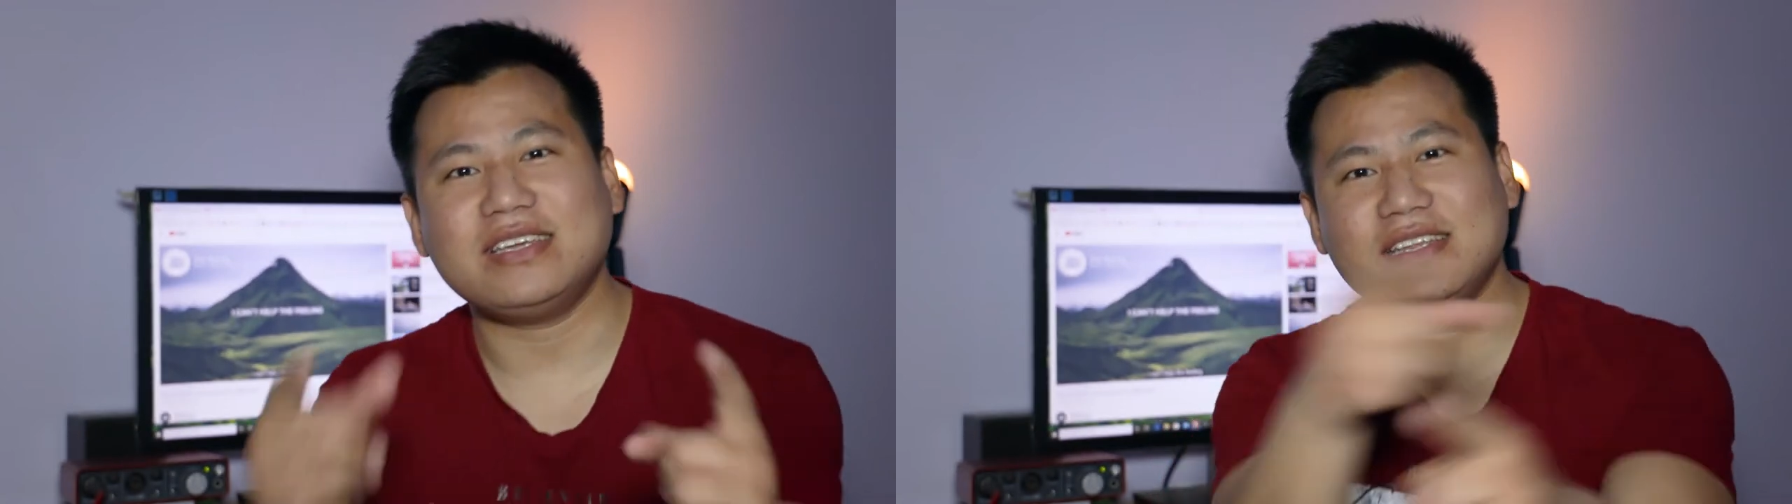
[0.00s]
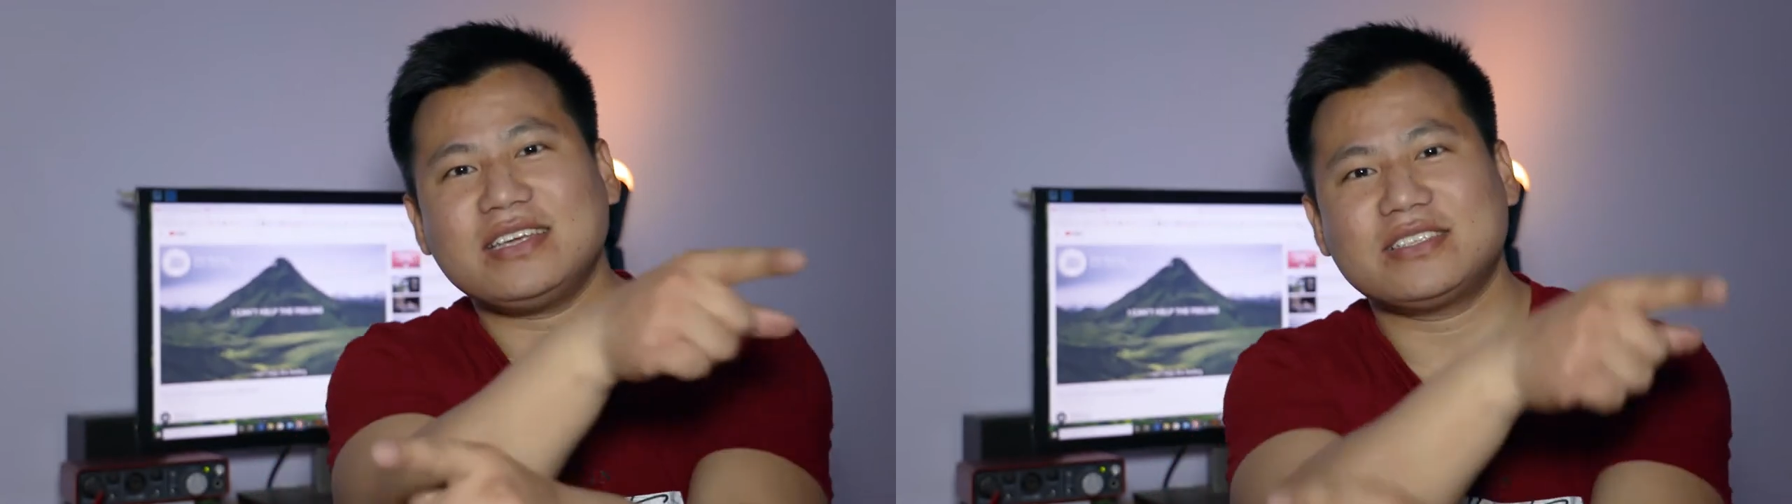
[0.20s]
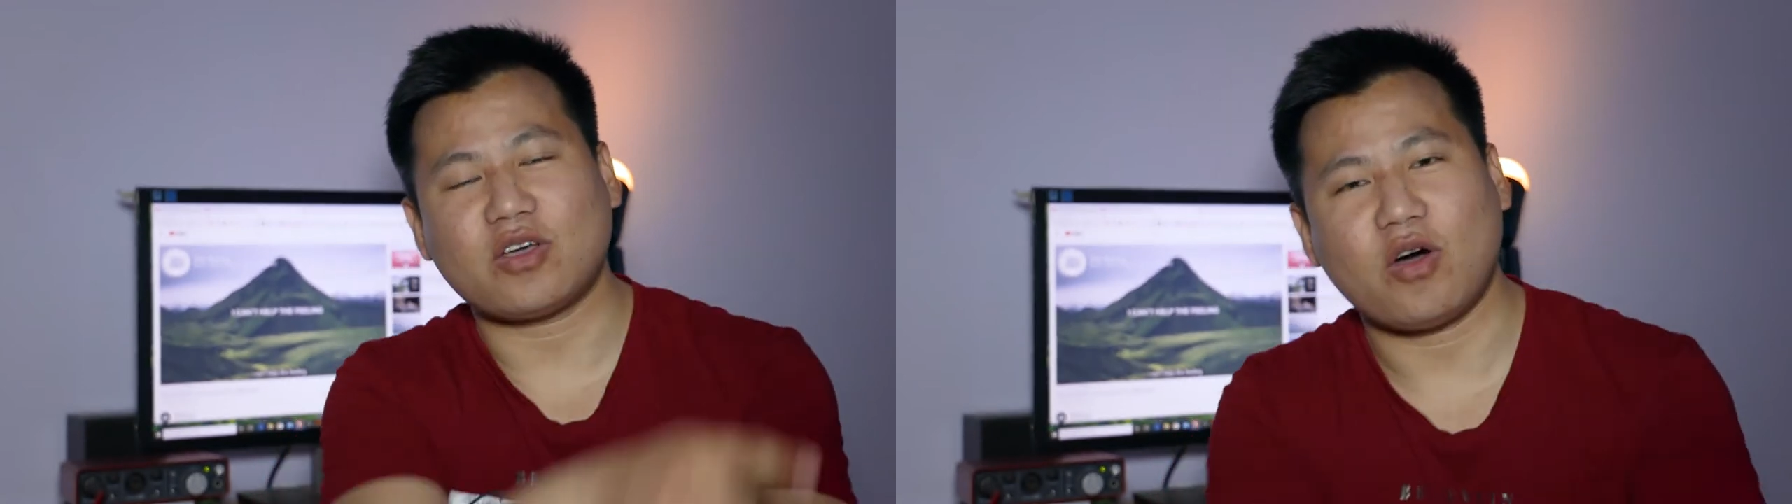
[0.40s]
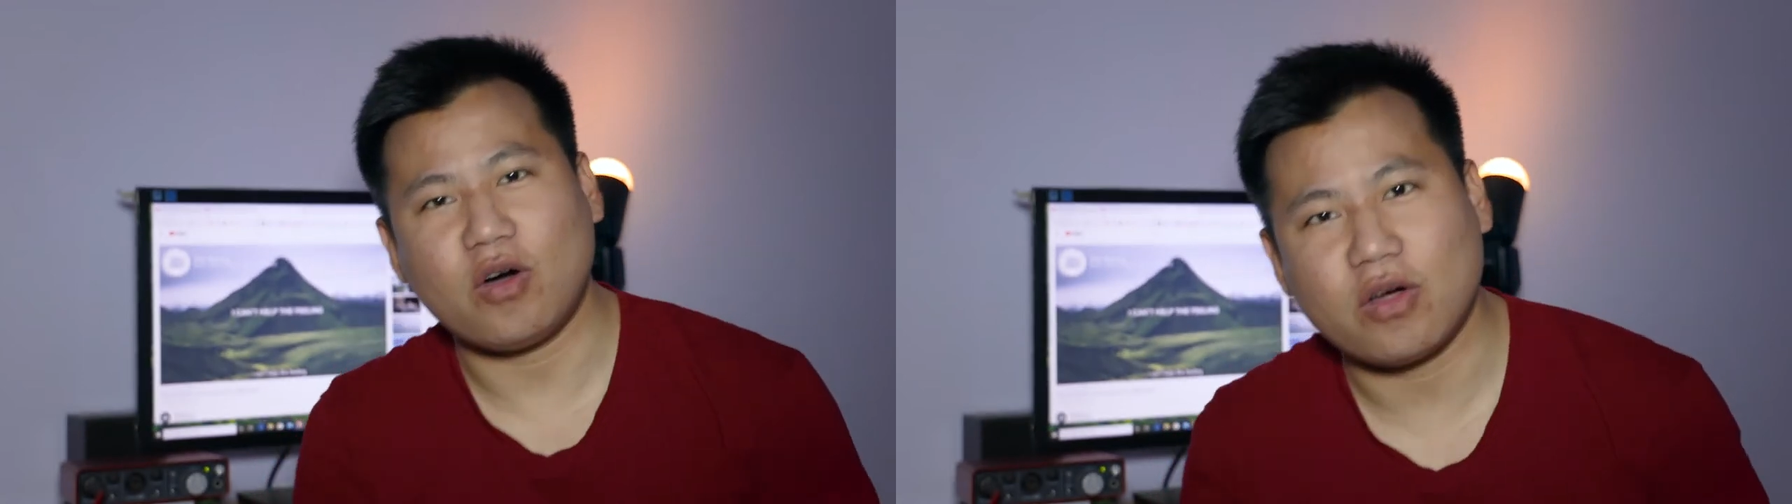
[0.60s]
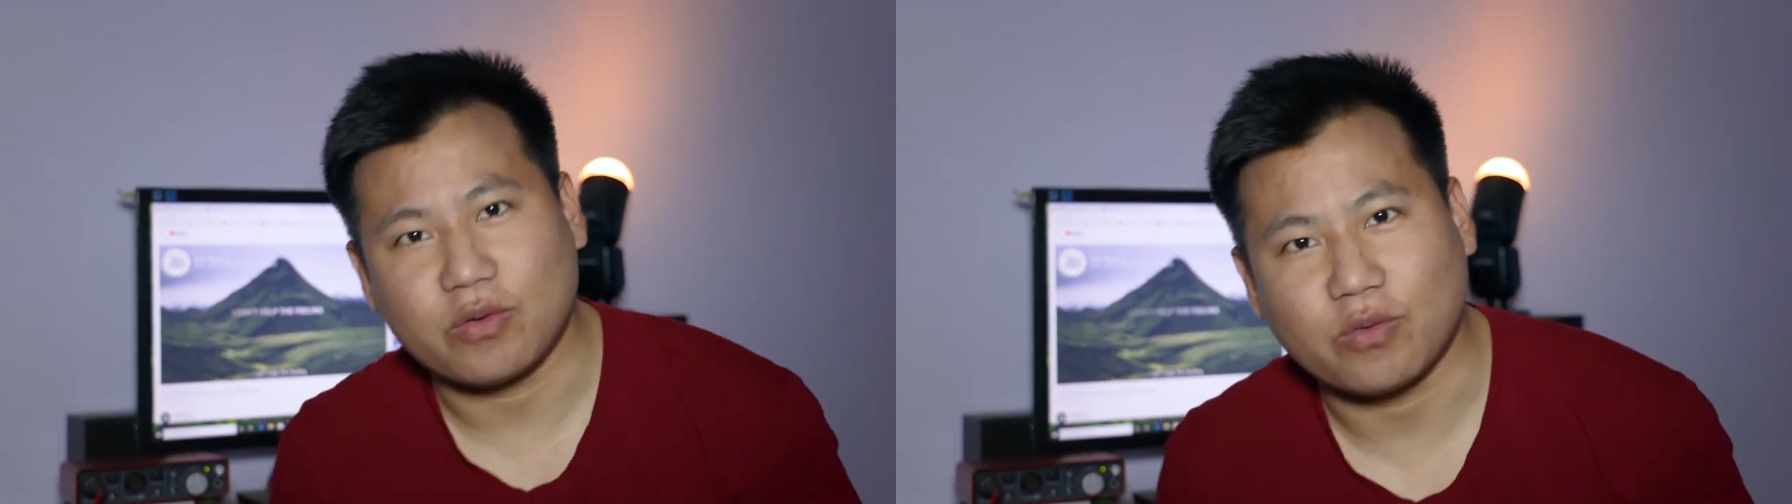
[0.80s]
it is
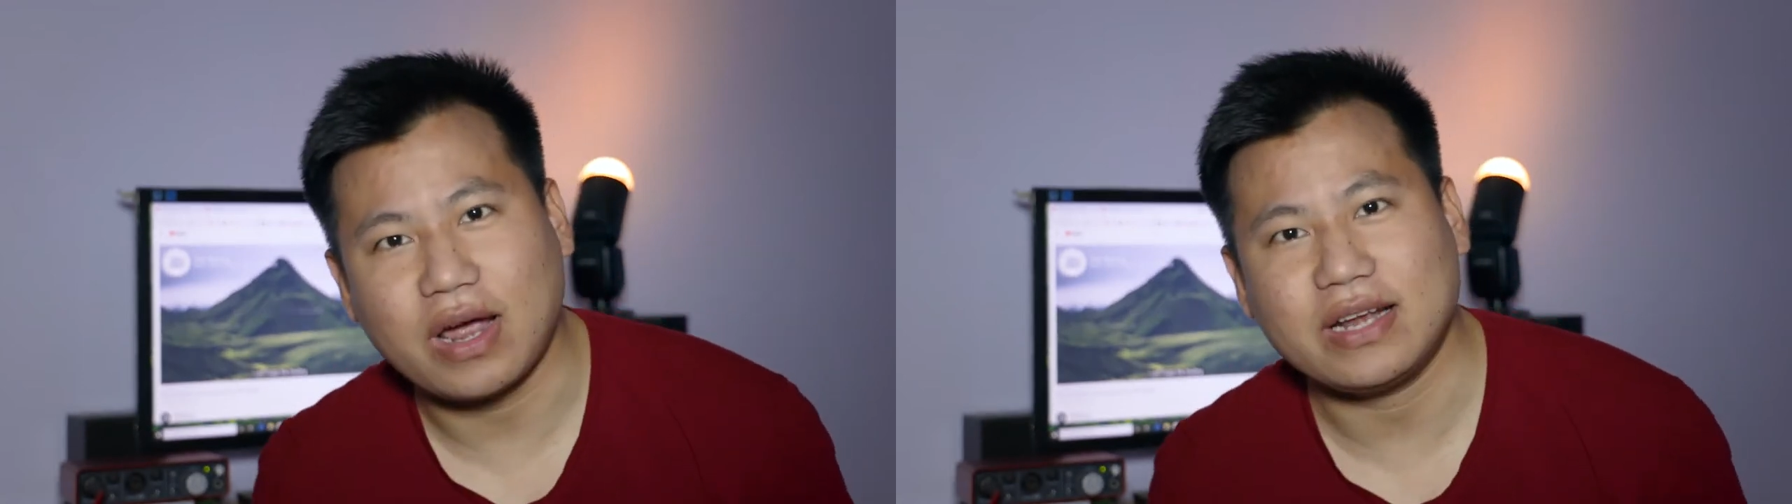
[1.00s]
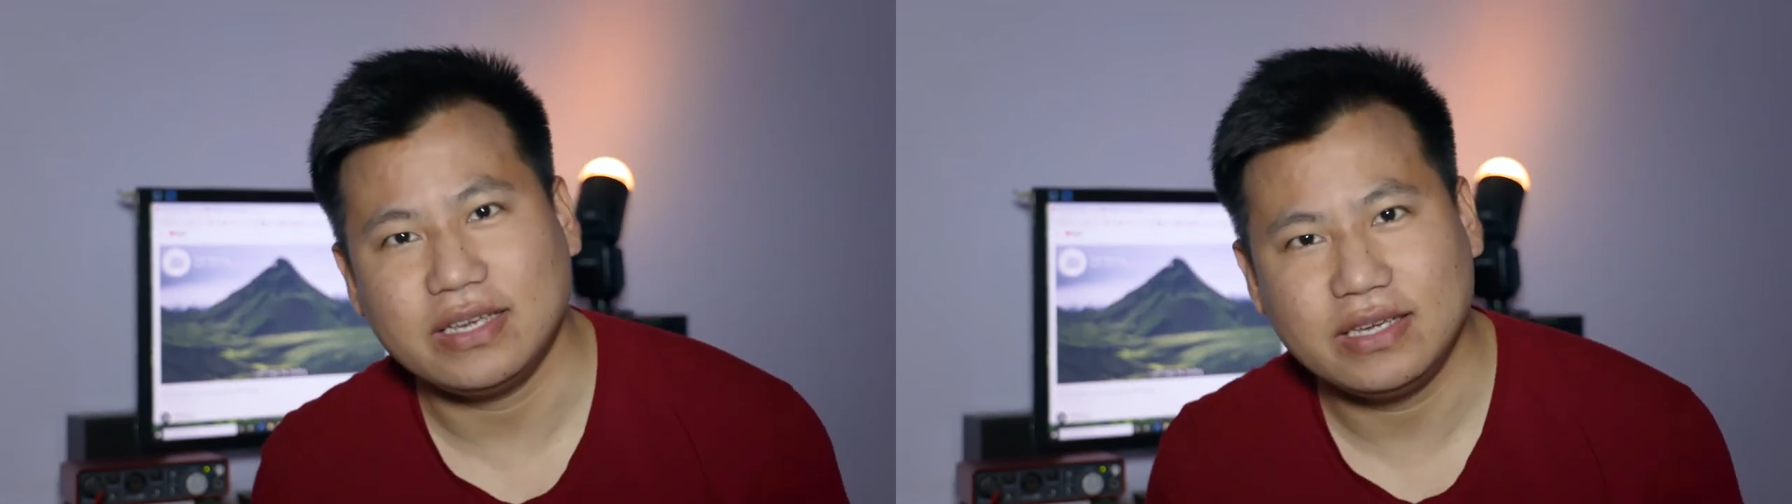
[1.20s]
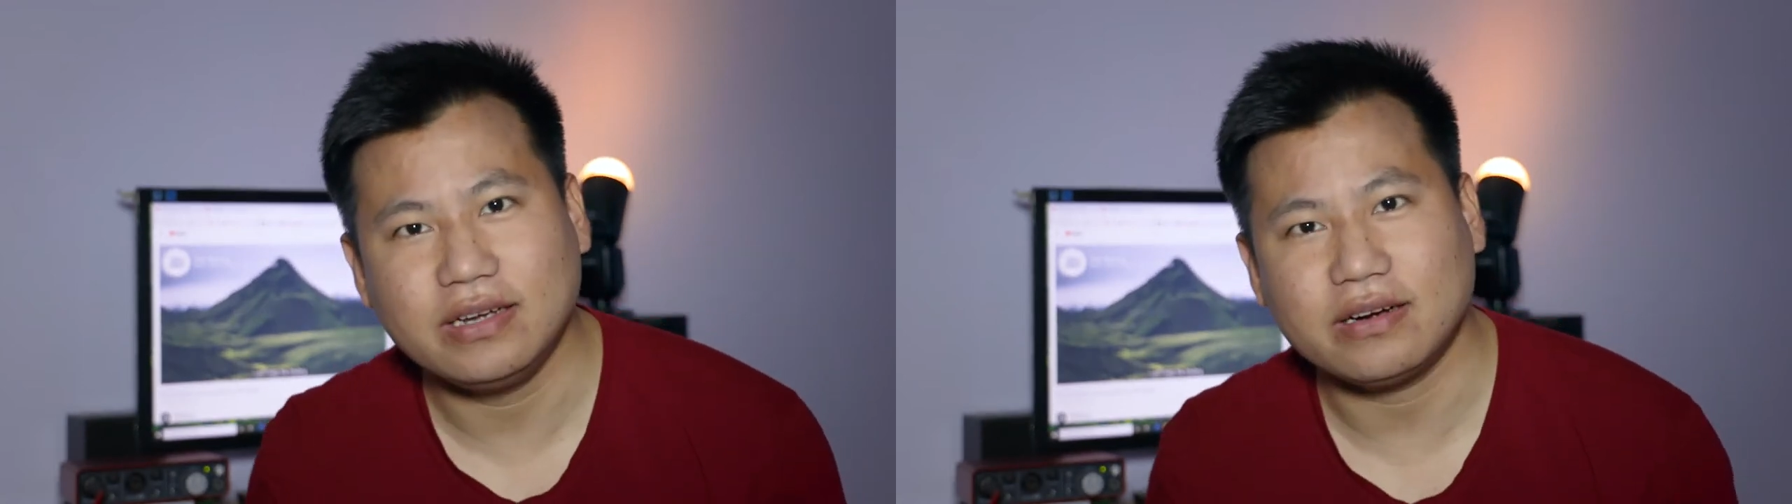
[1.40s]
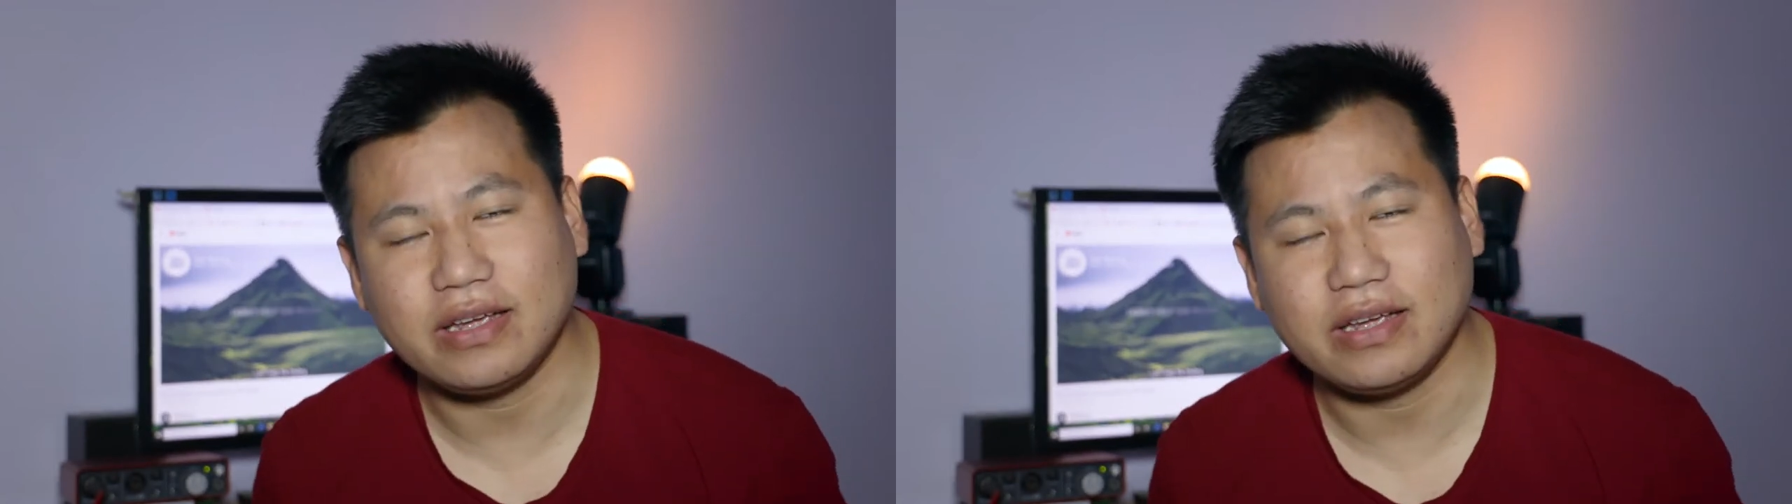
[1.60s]
on right here